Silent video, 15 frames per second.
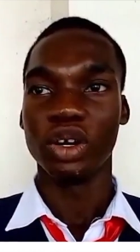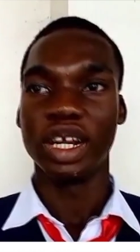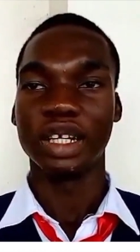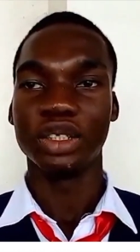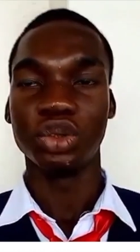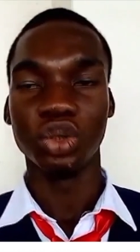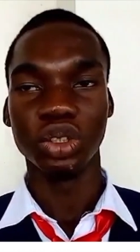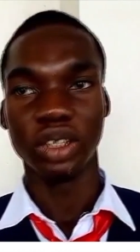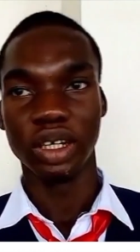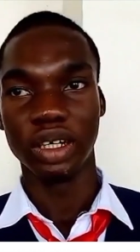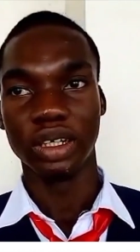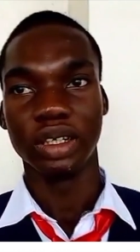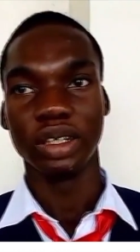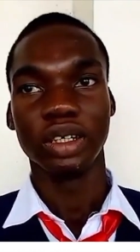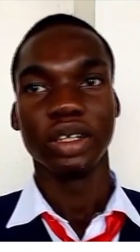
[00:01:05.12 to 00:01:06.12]
their children,
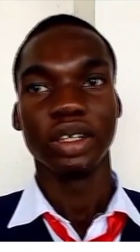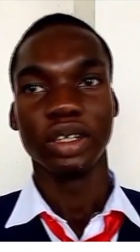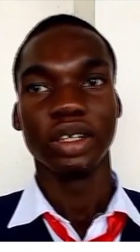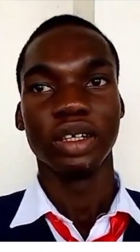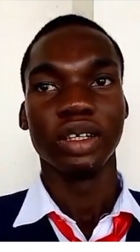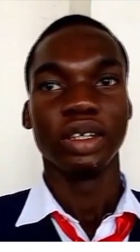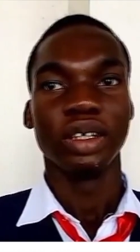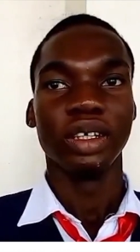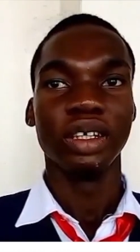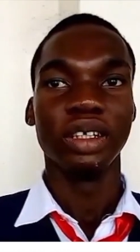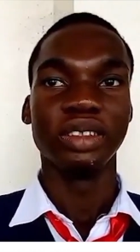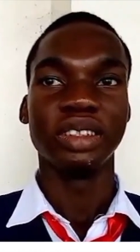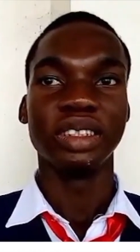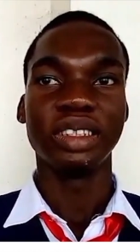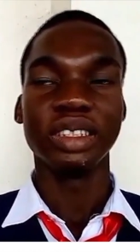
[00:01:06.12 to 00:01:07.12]
in
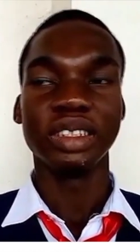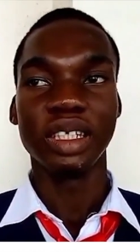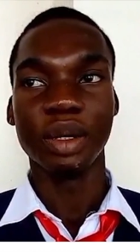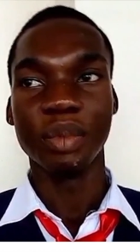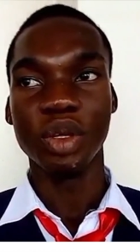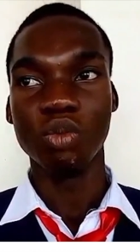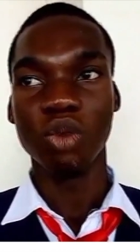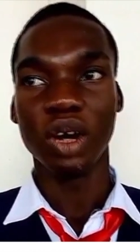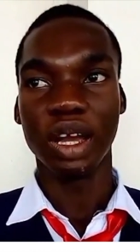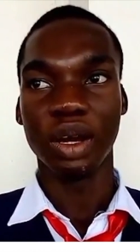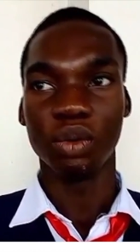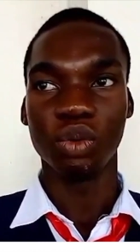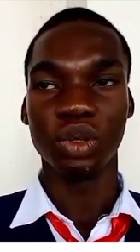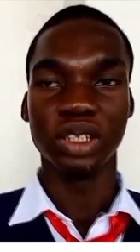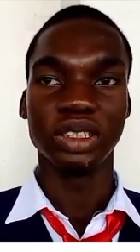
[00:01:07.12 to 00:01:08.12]
teaching them Igbo
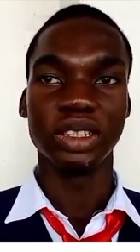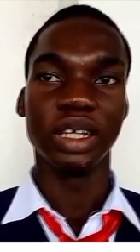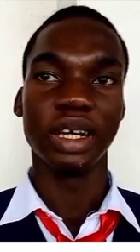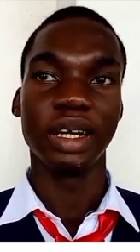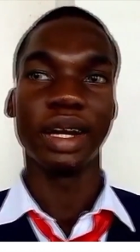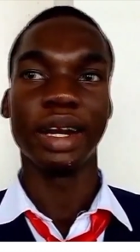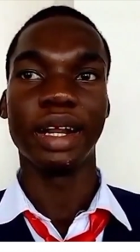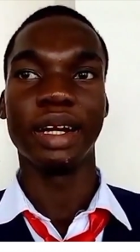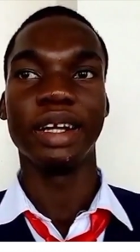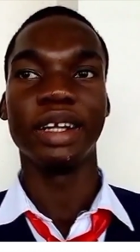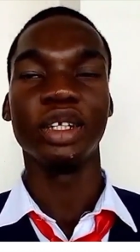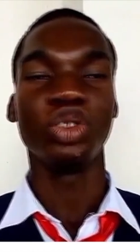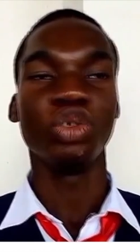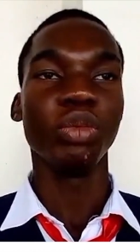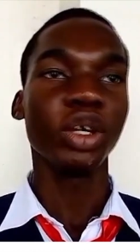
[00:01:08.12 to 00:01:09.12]
language. They
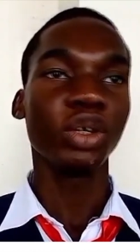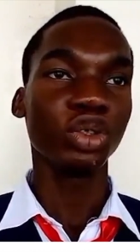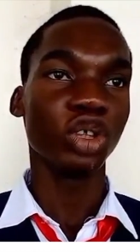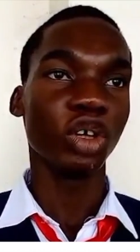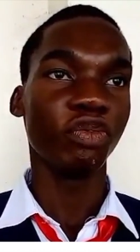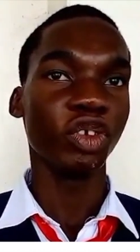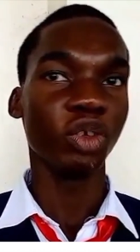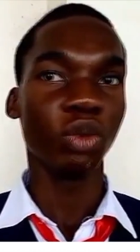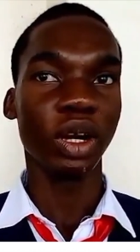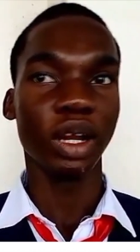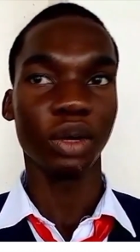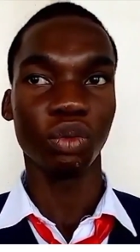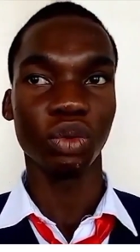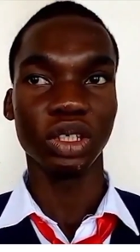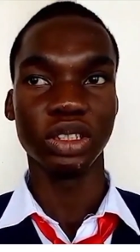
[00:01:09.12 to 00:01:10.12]
should make use of Igbo
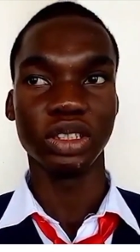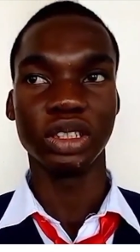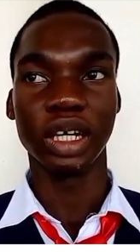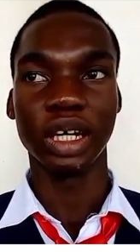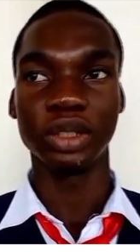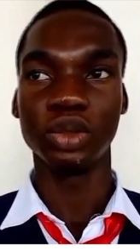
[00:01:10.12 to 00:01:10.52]
language at